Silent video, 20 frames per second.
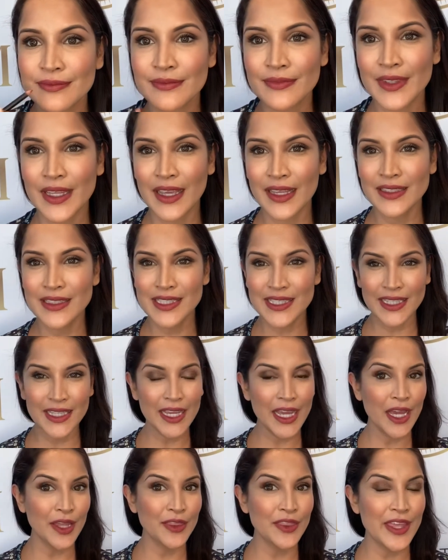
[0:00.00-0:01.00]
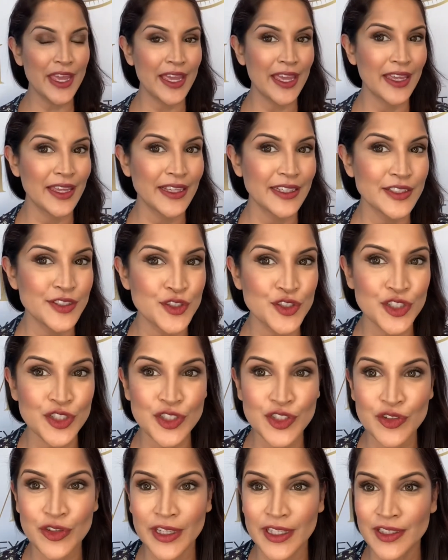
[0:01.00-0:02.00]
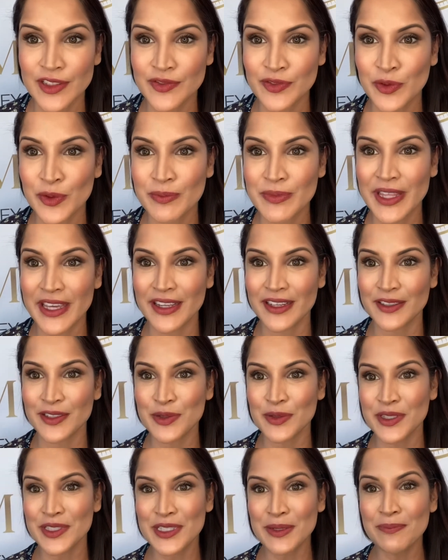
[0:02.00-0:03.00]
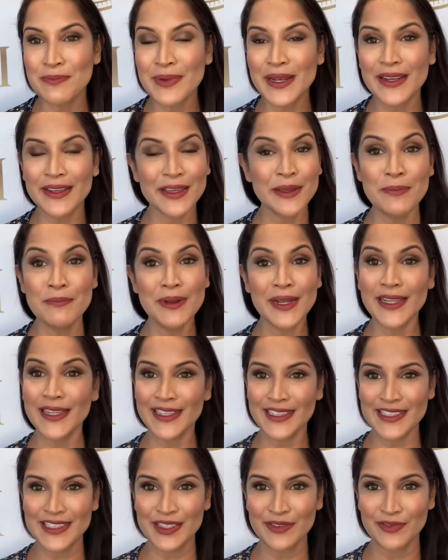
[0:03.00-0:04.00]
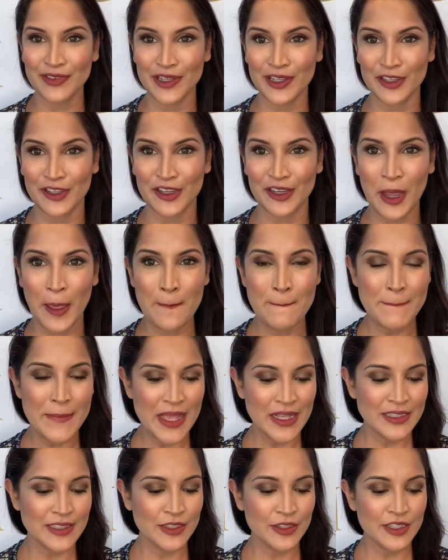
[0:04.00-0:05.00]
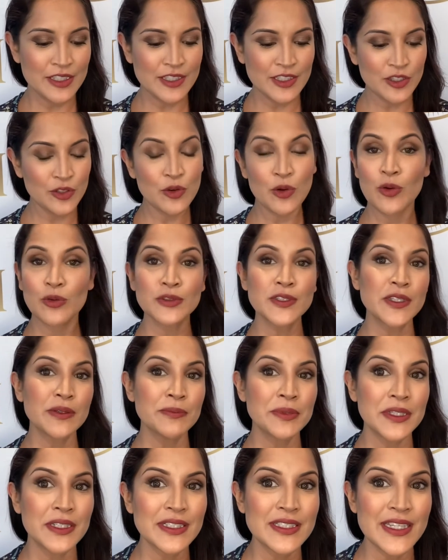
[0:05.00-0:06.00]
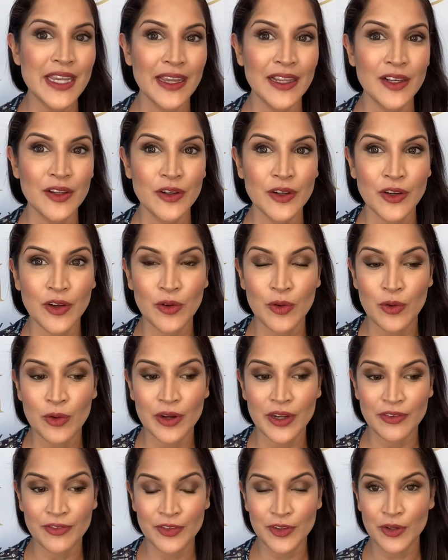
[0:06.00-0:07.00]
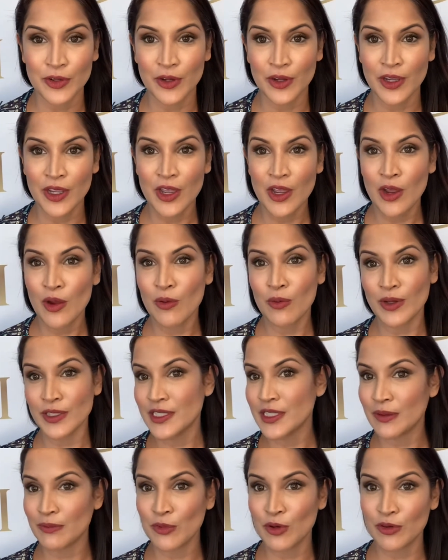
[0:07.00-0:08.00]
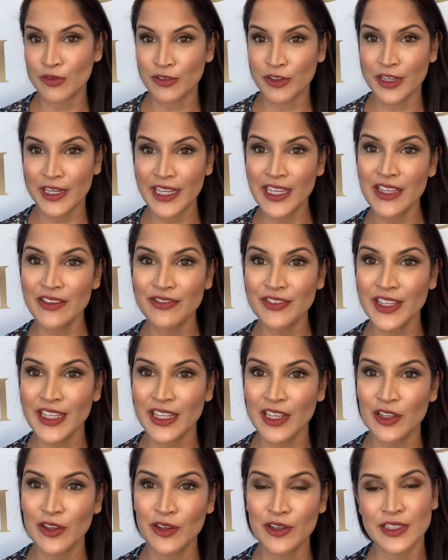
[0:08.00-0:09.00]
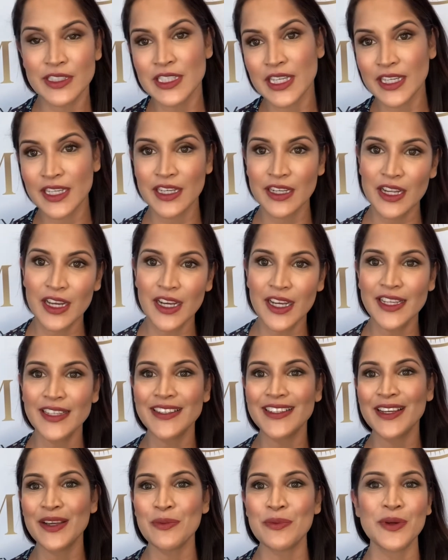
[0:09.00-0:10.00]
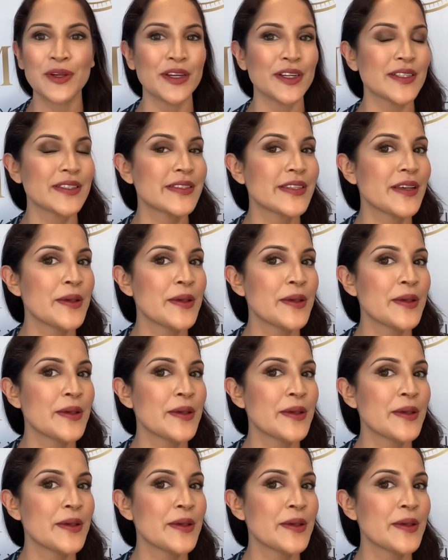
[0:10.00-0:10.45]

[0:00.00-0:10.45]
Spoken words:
And see how that has just transformed that into a completely different look. So this could also be a day look, or if you want it more for an evening look, day to night, it works.